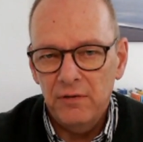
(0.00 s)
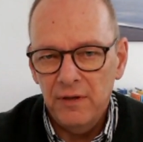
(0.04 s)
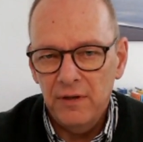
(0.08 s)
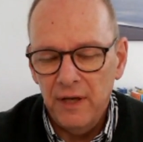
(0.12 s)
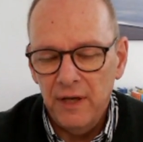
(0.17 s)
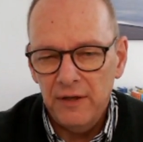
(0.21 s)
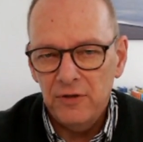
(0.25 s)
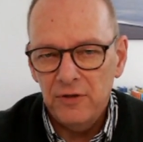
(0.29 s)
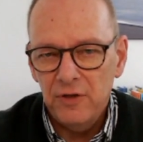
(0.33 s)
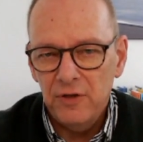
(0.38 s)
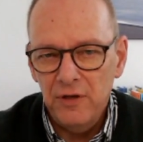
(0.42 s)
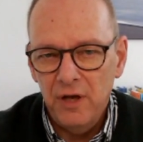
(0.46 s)

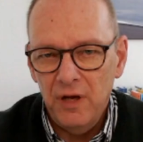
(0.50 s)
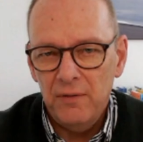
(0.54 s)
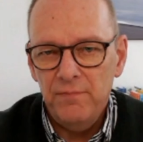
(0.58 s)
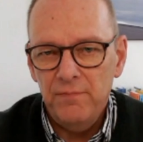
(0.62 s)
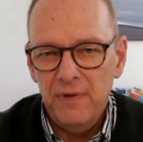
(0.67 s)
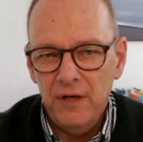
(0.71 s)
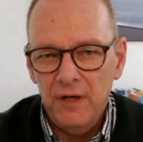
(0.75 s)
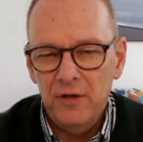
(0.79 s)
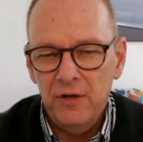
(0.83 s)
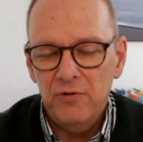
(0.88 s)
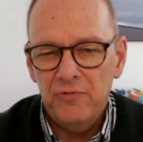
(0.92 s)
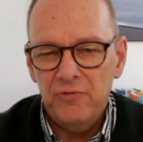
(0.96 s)
That's not
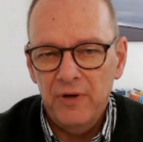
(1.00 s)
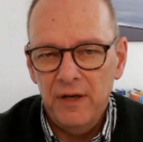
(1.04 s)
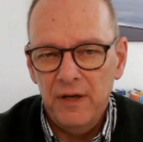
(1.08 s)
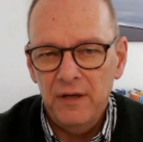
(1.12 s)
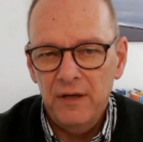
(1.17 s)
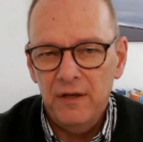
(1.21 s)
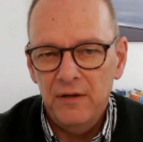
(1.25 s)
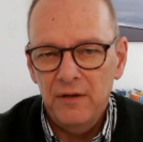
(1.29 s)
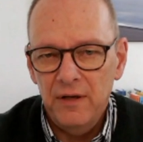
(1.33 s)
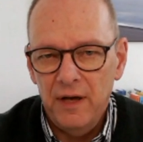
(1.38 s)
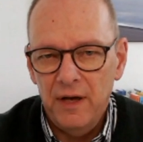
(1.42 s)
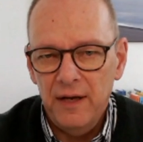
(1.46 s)

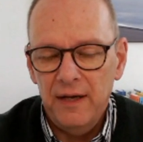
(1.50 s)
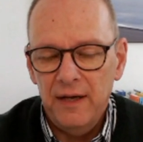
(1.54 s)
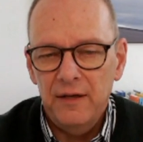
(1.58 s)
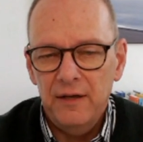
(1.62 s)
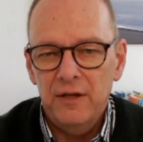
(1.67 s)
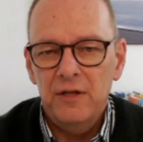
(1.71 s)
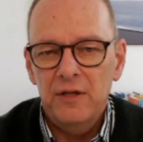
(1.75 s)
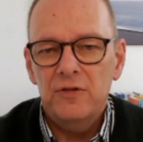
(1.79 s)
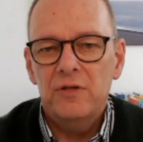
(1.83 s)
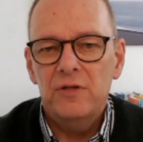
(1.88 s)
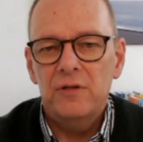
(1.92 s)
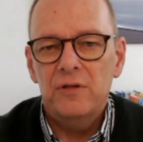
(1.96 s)
Mediterranean diet.
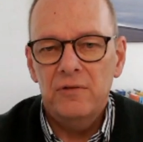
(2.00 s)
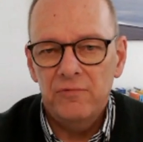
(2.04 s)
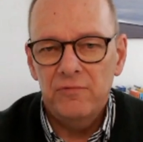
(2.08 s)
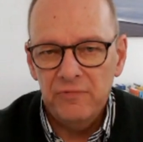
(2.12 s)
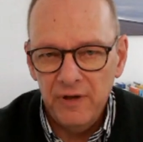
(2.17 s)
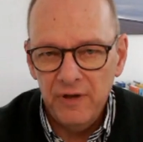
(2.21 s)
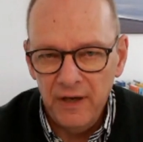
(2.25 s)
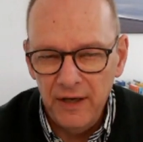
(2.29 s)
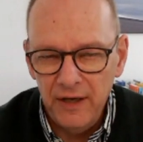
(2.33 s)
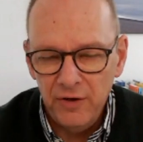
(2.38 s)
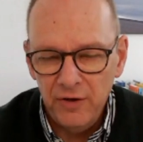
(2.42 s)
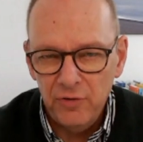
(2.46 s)
It's
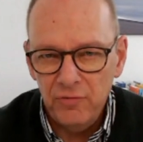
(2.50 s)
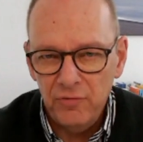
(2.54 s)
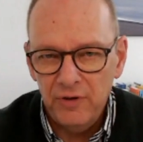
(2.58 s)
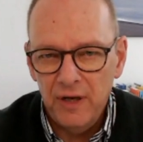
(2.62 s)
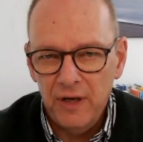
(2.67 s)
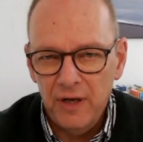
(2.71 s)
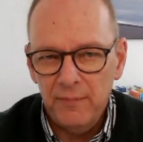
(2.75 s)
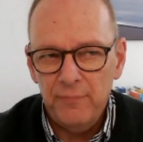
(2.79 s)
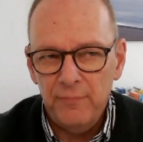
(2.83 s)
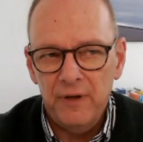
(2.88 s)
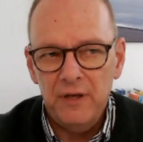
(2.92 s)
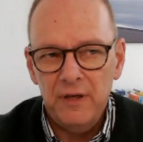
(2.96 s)
related to
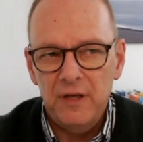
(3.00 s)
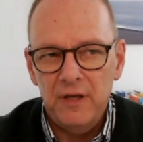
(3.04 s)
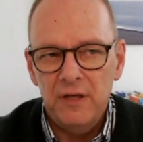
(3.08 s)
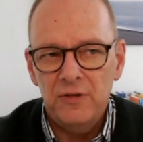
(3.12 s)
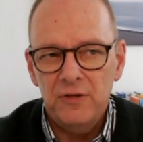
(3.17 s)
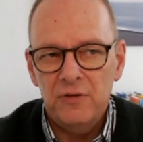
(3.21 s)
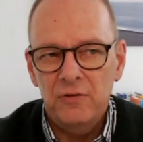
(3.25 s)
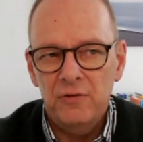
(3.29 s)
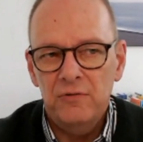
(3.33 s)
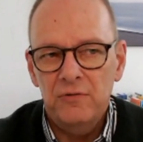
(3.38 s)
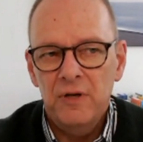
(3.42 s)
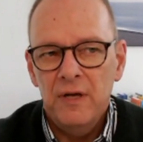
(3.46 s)
that, but
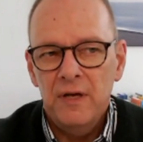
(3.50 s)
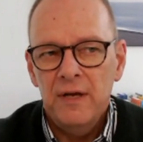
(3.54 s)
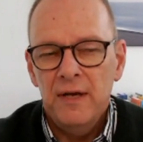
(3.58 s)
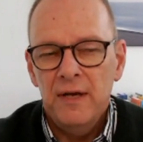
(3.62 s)
it's to